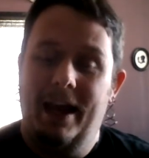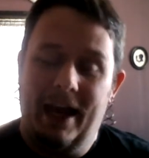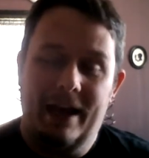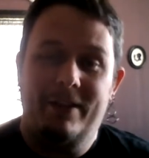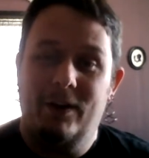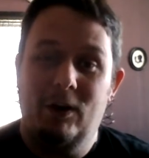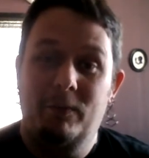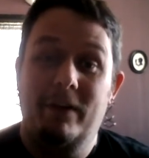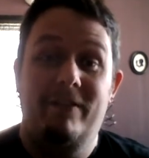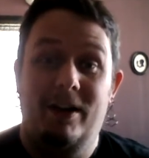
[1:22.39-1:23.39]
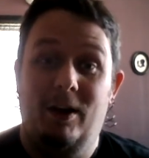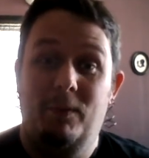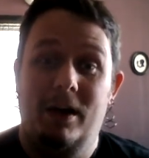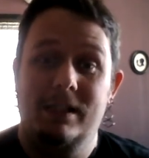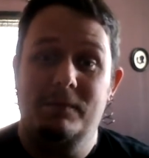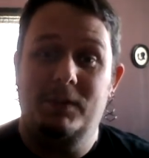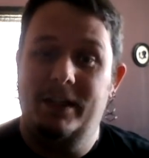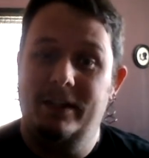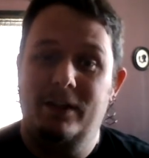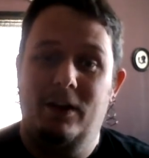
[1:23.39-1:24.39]
at their home, if at all possible,
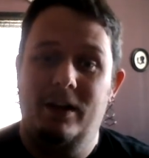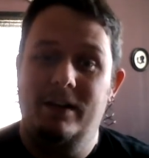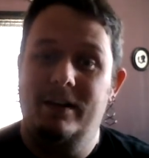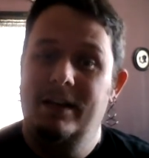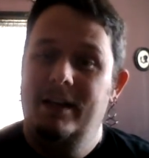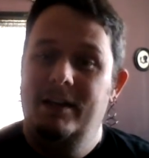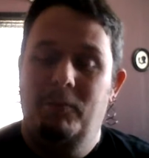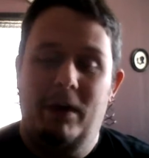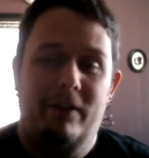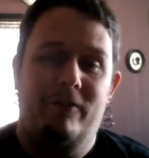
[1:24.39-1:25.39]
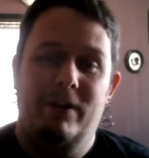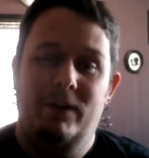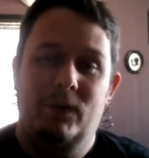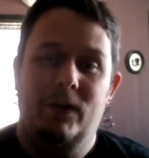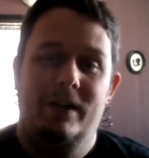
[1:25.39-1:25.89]
in the garden, by their front door,